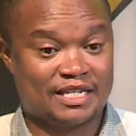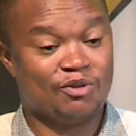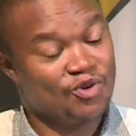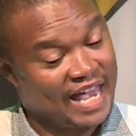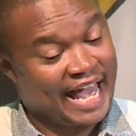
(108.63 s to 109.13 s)

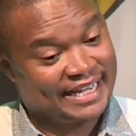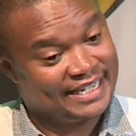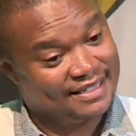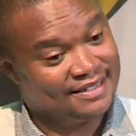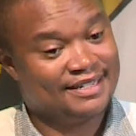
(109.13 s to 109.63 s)
Because
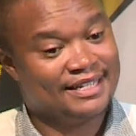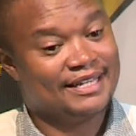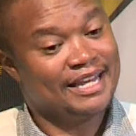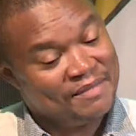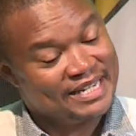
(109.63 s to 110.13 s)

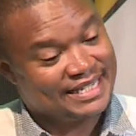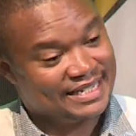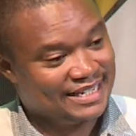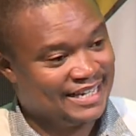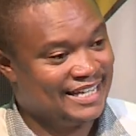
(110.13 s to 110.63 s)
let me
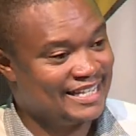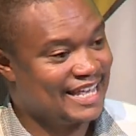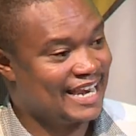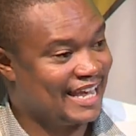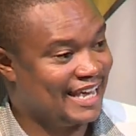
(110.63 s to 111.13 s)
say
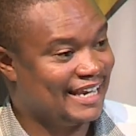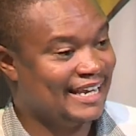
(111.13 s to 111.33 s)
that again.